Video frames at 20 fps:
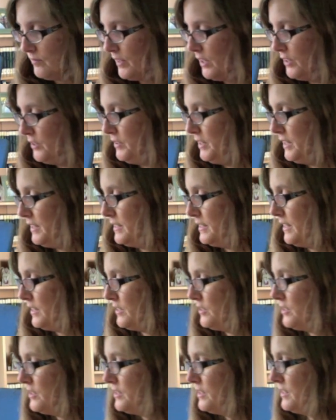You need
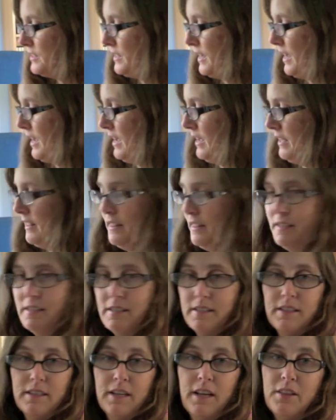scissors, and this
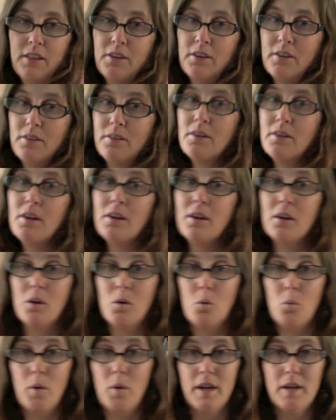is another
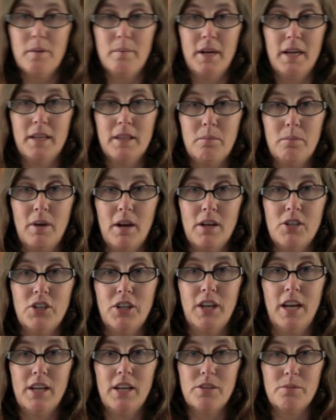way to make the
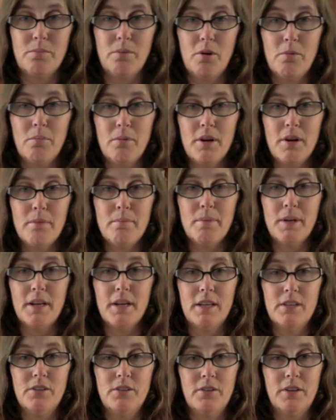project age appropriate
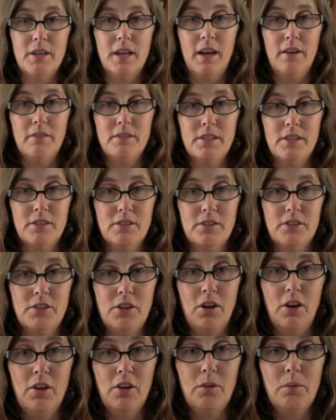because you can have scissors
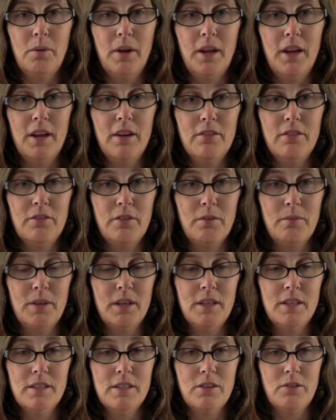all the way from
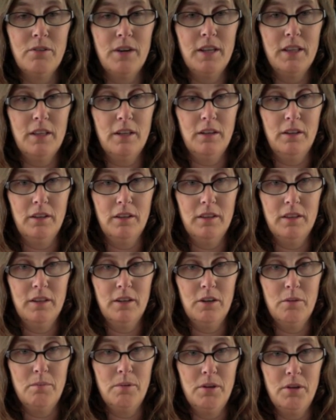these great little
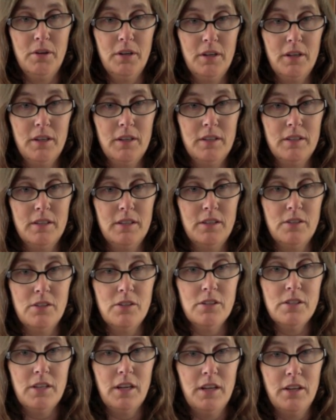therapeutic
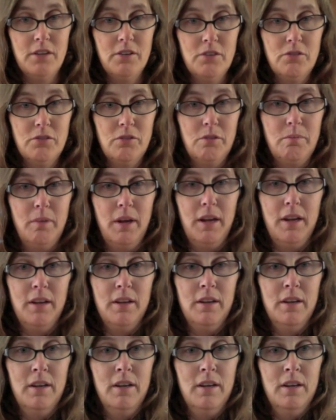scissors I use with my
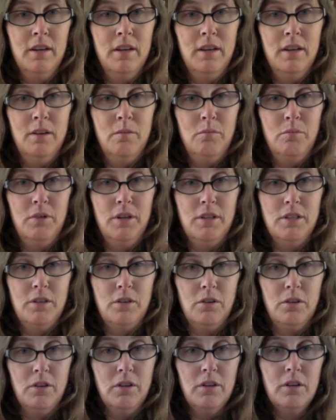
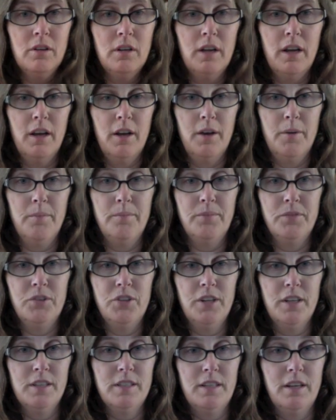preschooler.
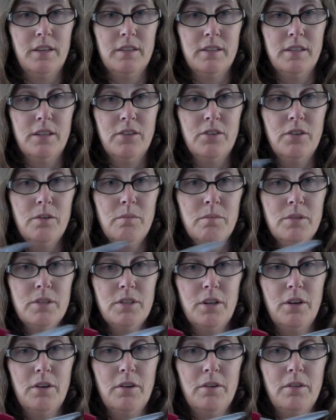She has Down syndrome,
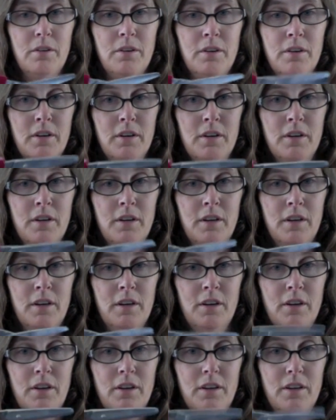so
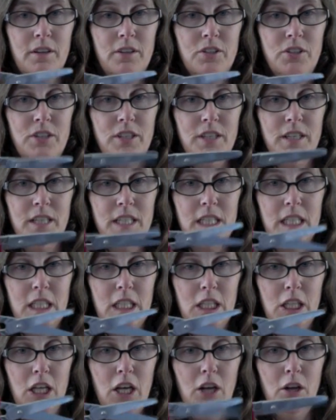she needs a
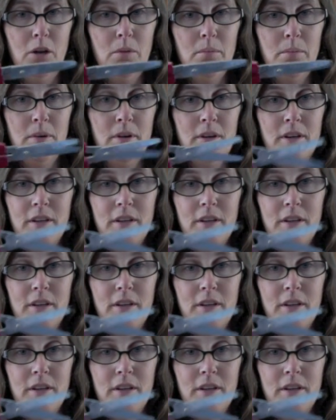little help.